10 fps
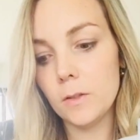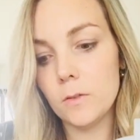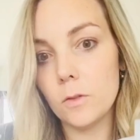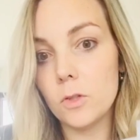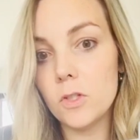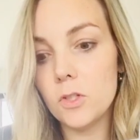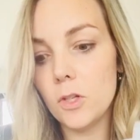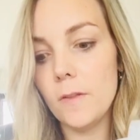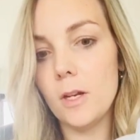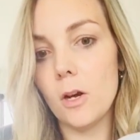So I'll just
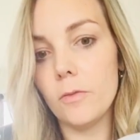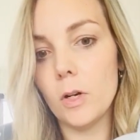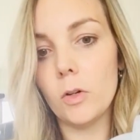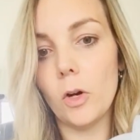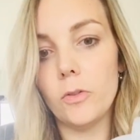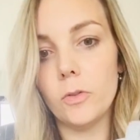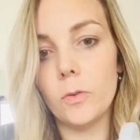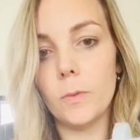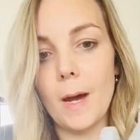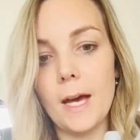turn that off and I'll go through all
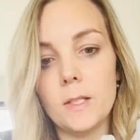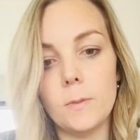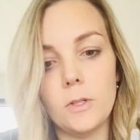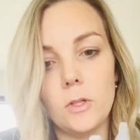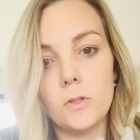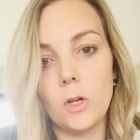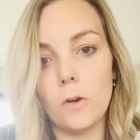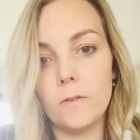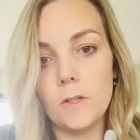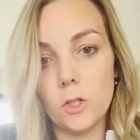the parts with you. So
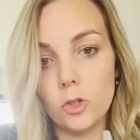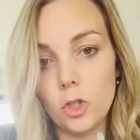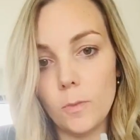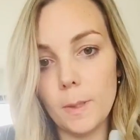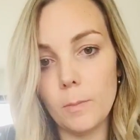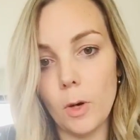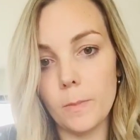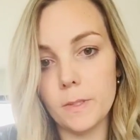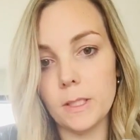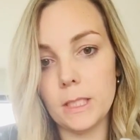obviously your tubing
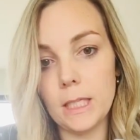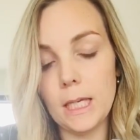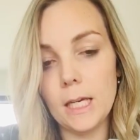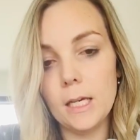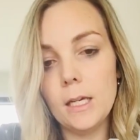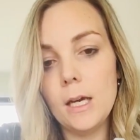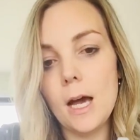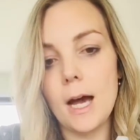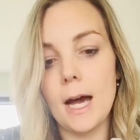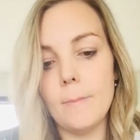pops into here,
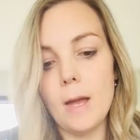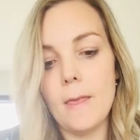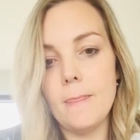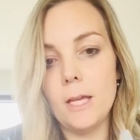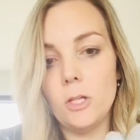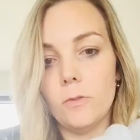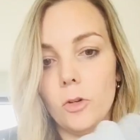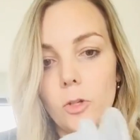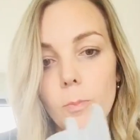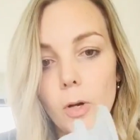and then you've
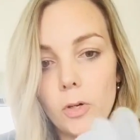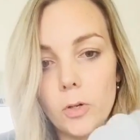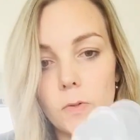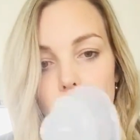got your bottle.